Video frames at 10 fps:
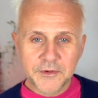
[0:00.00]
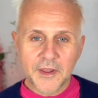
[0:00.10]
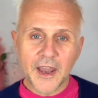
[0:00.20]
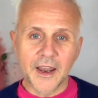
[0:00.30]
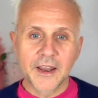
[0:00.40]

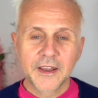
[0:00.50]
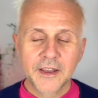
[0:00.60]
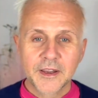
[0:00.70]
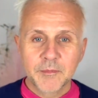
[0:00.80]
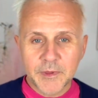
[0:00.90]
that,
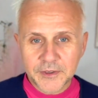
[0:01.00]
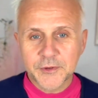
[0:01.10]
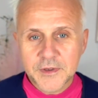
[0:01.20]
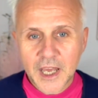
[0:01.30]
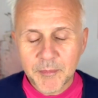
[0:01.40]
but they're
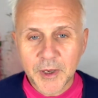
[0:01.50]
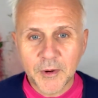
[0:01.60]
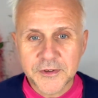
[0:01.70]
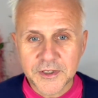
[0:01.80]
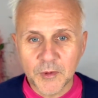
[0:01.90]
doing that
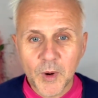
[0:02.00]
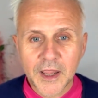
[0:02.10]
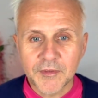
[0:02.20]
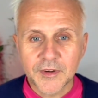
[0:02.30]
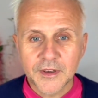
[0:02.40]
because of the wave.